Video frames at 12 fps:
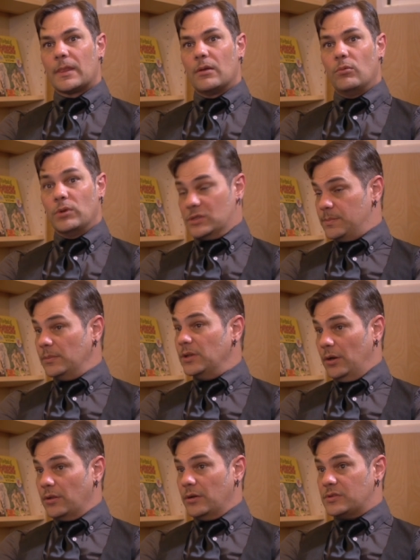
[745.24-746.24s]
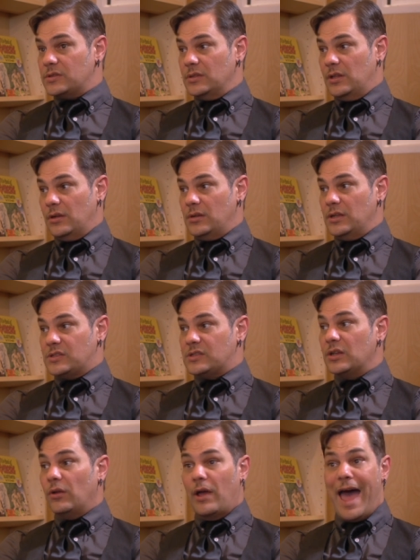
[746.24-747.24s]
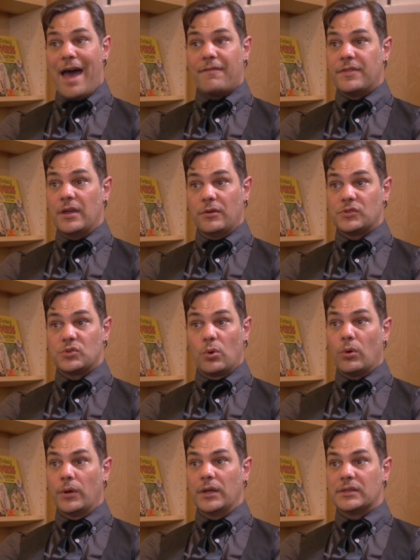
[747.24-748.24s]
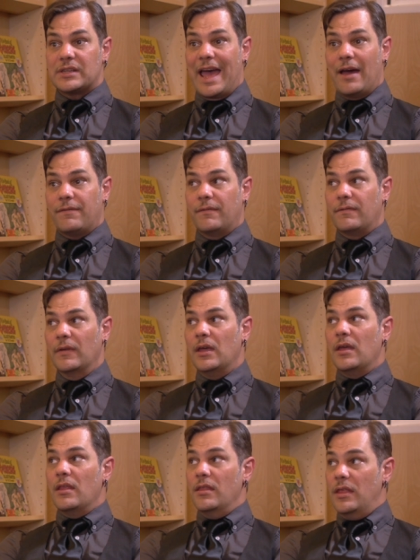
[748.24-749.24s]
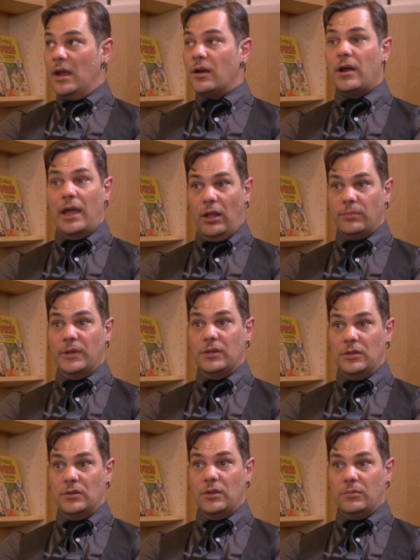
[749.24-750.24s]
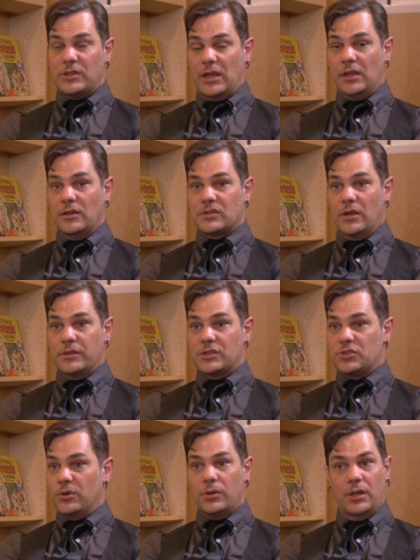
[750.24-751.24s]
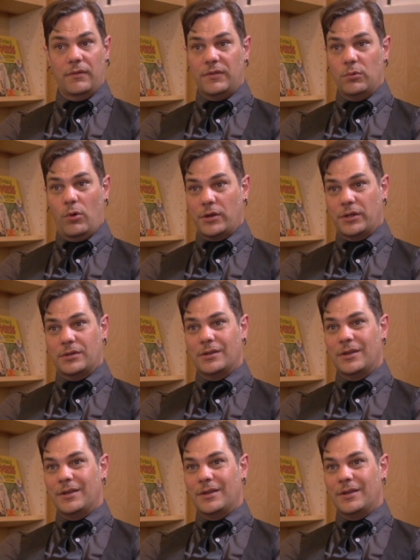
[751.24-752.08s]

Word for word: you know, it's still half their story. It's half of, they're helping, they're taking us on this journey. If you wanted,